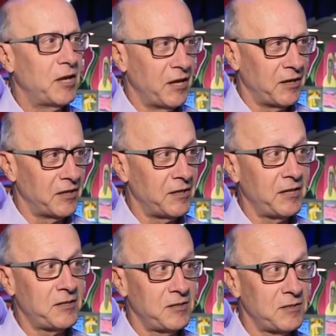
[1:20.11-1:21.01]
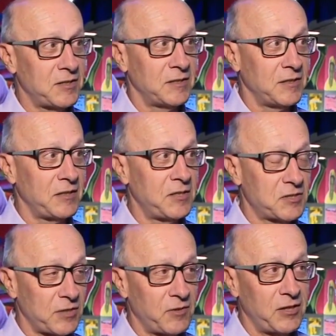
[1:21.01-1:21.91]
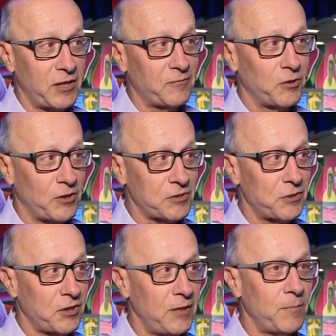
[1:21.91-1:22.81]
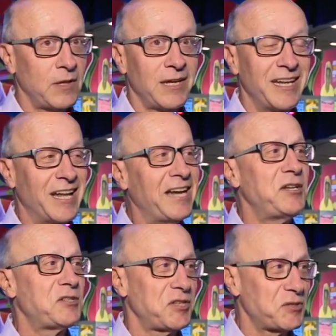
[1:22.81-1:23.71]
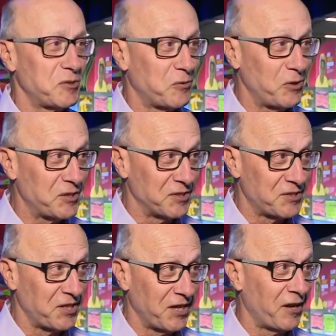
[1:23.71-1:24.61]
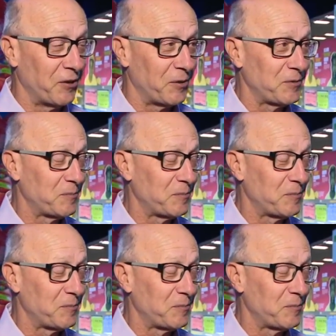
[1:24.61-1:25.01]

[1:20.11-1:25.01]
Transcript: day in 19 in 1979 for the All Star game 96 degrees in Seattle.